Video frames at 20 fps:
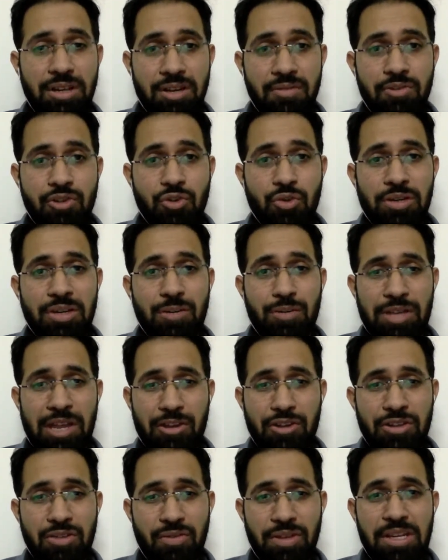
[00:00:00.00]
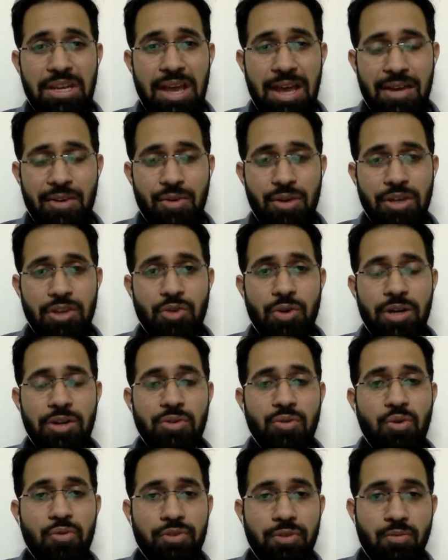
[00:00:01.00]
individual. It was actually very harrowing. You had
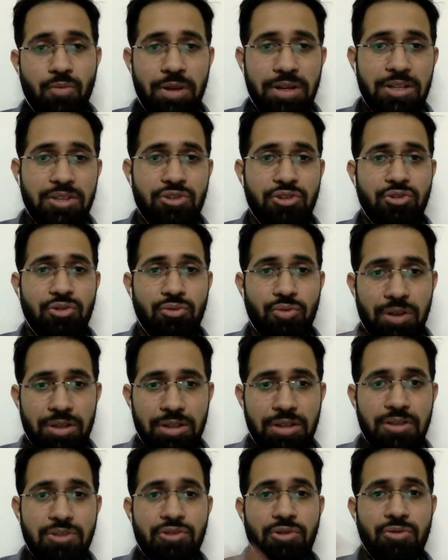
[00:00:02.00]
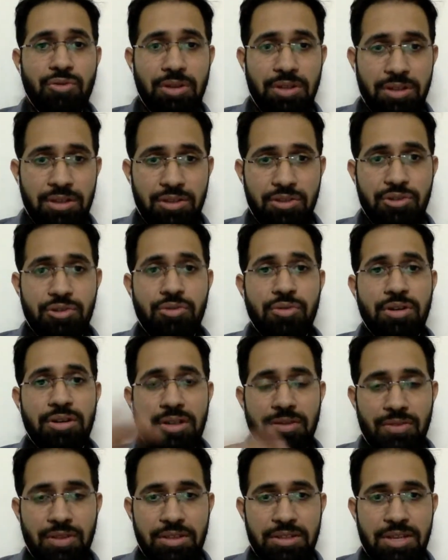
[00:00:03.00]
to go from one institute to another institute to another institute
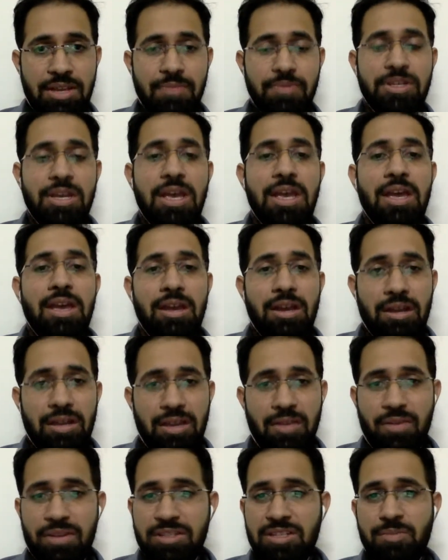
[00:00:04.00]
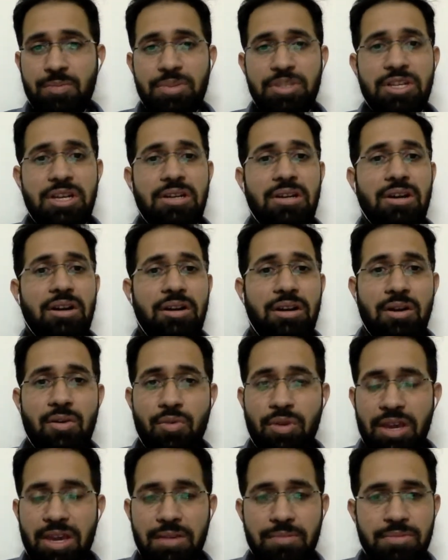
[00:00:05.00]
and give the exams. Give SDPGI in
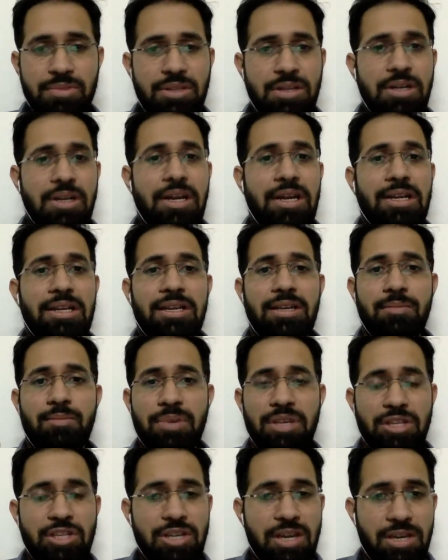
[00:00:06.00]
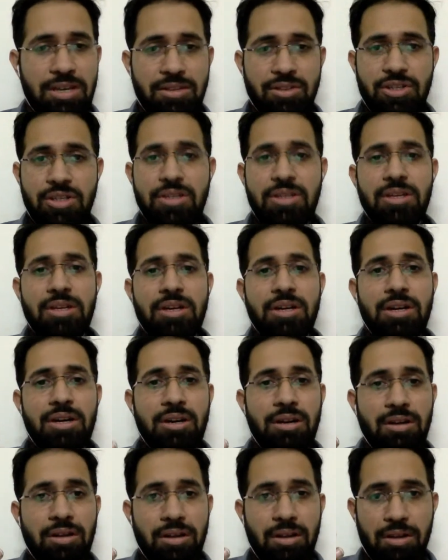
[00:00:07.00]
Lucknow, AIIMS in Delhi, PGI in
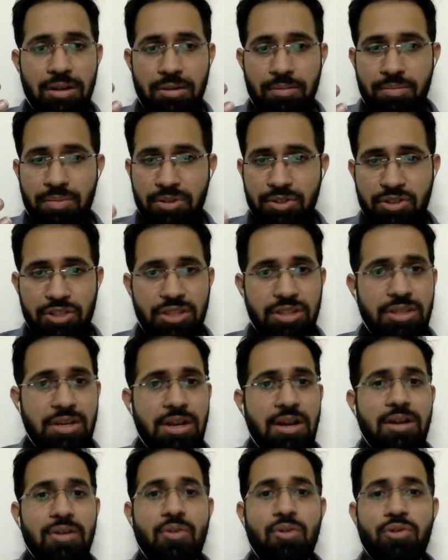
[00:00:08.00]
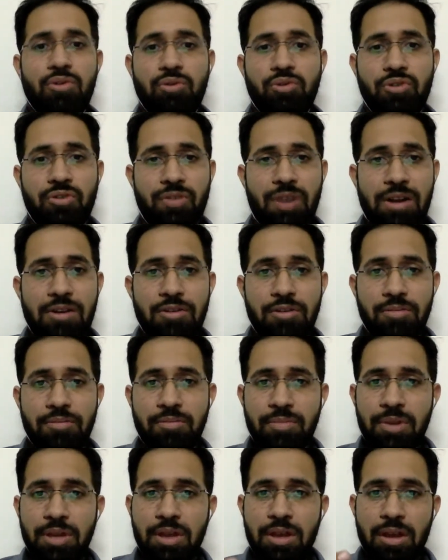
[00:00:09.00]
Chandigarh, Chitra, go to
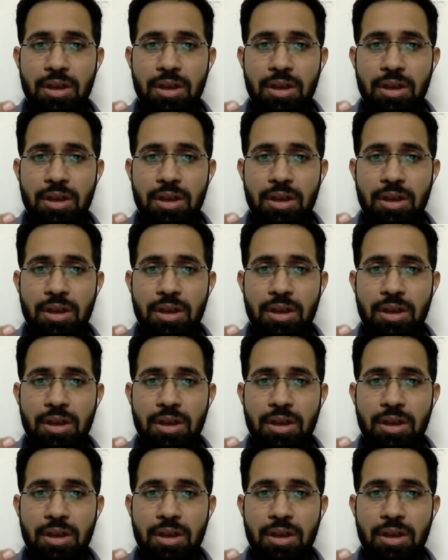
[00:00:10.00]
Trivandrum,